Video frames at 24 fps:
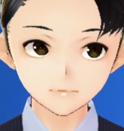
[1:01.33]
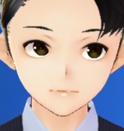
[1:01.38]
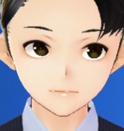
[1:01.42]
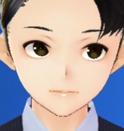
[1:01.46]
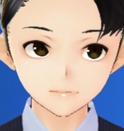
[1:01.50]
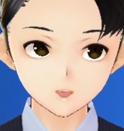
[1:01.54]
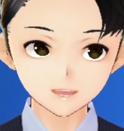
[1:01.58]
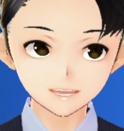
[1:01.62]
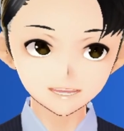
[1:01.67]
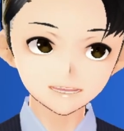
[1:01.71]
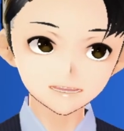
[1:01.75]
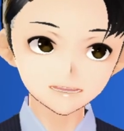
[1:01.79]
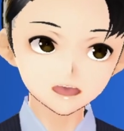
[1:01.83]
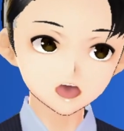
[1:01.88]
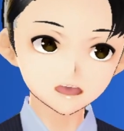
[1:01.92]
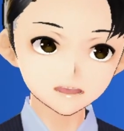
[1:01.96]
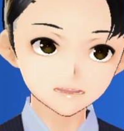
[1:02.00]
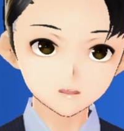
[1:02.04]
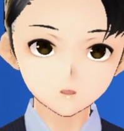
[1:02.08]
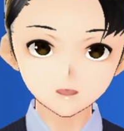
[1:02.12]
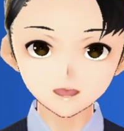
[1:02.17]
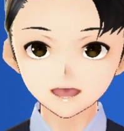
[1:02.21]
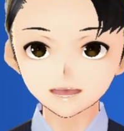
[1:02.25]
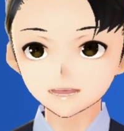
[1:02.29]
And also
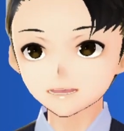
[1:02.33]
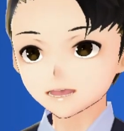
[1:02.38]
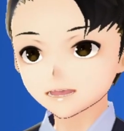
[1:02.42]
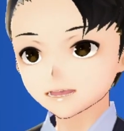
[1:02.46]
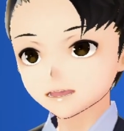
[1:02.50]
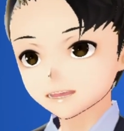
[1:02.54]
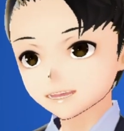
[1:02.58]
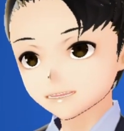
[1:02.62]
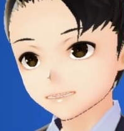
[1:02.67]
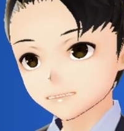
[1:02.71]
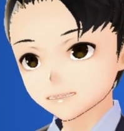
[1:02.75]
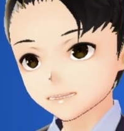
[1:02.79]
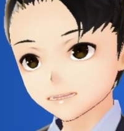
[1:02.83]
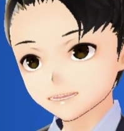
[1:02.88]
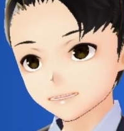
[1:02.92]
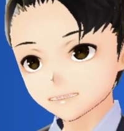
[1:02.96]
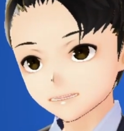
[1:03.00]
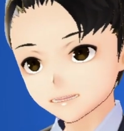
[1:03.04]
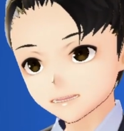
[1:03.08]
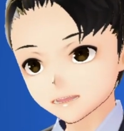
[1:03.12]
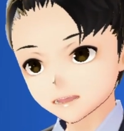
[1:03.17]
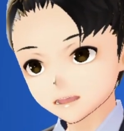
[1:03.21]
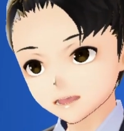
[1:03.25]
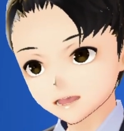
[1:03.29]
we have a translation
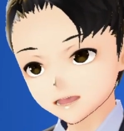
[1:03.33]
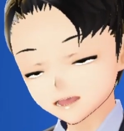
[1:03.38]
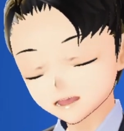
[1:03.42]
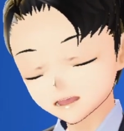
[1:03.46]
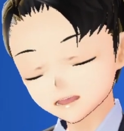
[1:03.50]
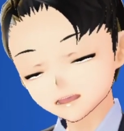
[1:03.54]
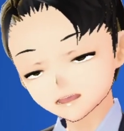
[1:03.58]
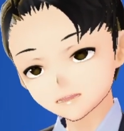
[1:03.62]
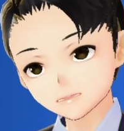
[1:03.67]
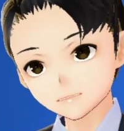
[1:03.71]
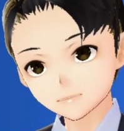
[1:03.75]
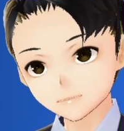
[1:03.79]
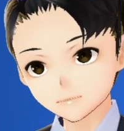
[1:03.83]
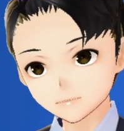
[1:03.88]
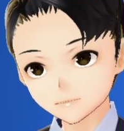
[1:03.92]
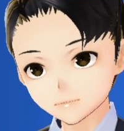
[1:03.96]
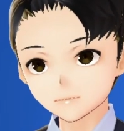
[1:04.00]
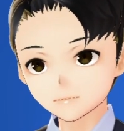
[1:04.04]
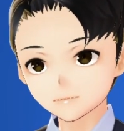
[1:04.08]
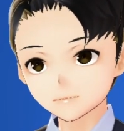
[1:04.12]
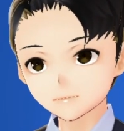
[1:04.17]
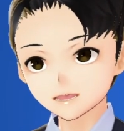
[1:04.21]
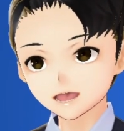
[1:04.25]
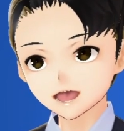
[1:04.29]
over there.
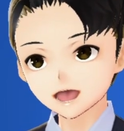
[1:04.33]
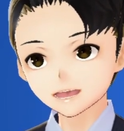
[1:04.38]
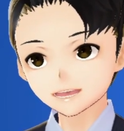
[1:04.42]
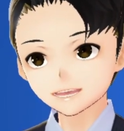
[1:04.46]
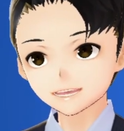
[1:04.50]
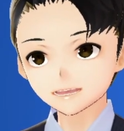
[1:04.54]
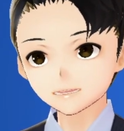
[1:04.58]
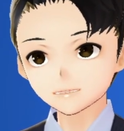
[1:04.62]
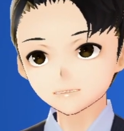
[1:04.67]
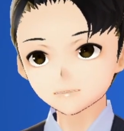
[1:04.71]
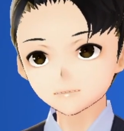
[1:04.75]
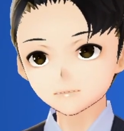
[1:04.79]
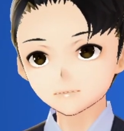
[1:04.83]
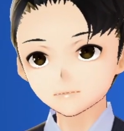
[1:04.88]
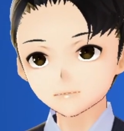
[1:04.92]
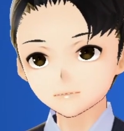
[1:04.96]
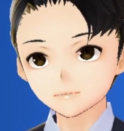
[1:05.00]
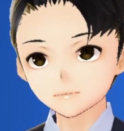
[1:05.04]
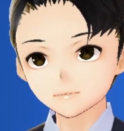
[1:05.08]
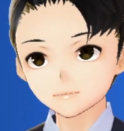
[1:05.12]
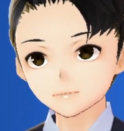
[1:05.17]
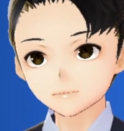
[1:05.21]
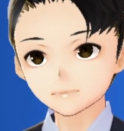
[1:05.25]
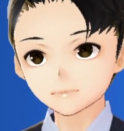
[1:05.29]
All right.
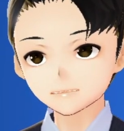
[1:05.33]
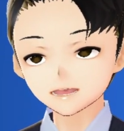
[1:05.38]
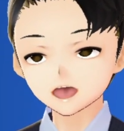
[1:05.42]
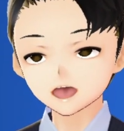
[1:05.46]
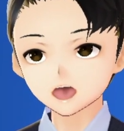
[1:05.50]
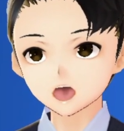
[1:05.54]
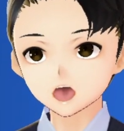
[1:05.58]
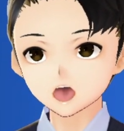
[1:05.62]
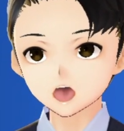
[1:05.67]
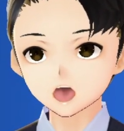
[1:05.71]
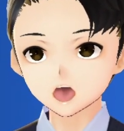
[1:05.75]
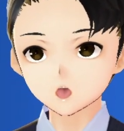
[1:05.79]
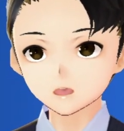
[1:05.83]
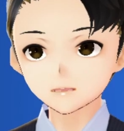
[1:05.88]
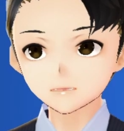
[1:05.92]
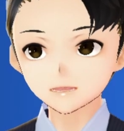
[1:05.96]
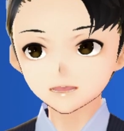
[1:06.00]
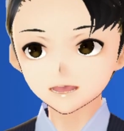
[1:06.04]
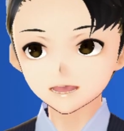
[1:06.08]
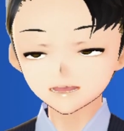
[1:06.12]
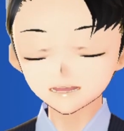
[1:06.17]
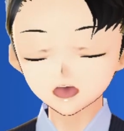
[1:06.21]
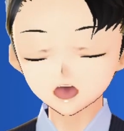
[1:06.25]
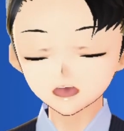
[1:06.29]
So
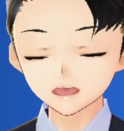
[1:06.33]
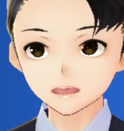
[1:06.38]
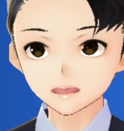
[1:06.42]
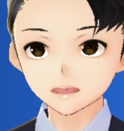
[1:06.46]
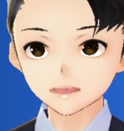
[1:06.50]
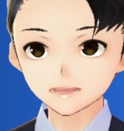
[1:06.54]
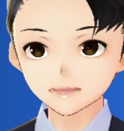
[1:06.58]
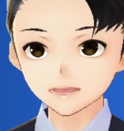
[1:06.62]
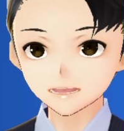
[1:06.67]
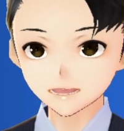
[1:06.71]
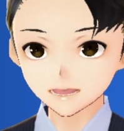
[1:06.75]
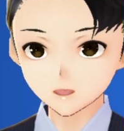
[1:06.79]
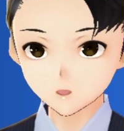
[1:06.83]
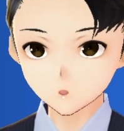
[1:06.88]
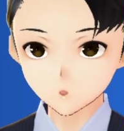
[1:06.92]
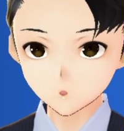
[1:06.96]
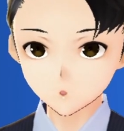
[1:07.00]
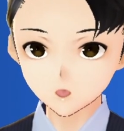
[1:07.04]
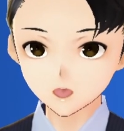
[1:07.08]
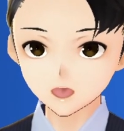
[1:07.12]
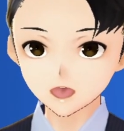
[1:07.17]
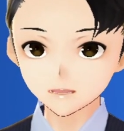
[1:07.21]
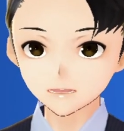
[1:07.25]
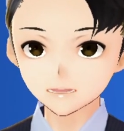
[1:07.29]
in order to
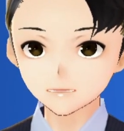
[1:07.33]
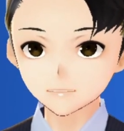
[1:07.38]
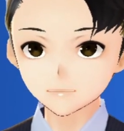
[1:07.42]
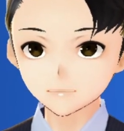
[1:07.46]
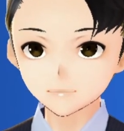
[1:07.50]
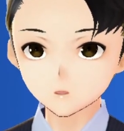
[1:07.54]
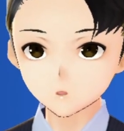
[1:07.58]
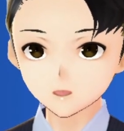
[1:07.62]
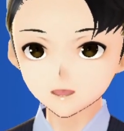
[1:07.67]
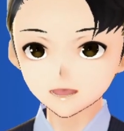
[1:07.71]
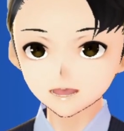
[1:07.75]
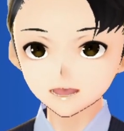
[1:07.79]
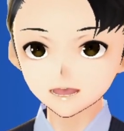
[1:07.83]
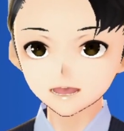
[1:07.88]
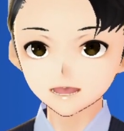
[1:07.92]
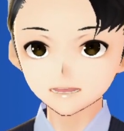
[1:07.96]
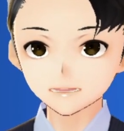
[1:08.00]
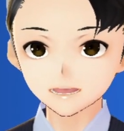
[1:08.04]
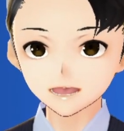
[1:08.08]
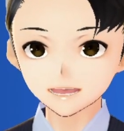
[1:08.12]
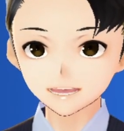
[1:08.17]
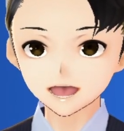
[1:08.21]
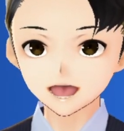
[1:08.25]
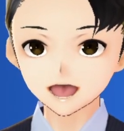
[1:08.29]
move, we need to
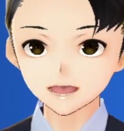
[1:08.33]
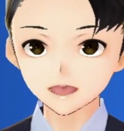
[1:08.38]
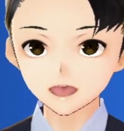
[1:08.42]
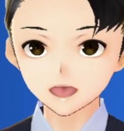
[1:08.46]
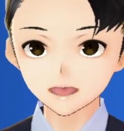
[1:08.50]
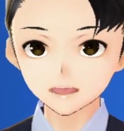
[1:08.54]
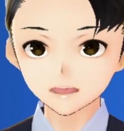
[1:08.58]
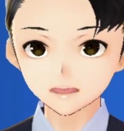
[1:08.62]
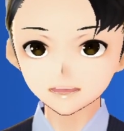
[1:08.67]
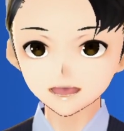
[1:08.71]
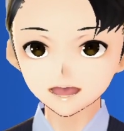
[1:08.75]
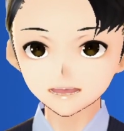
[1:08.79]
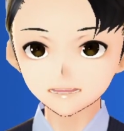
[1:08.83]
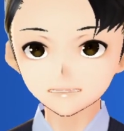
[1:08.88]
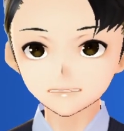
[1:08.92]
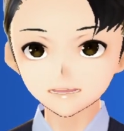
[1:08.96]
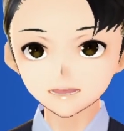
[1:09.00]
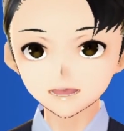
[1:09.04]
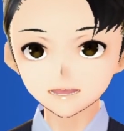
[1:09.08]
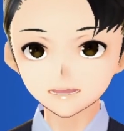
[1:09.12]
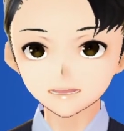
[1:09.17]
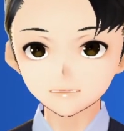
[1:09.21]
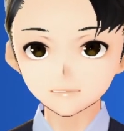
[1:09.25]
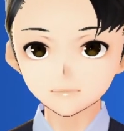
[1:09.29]
have
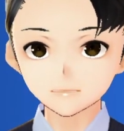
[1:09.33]
direction.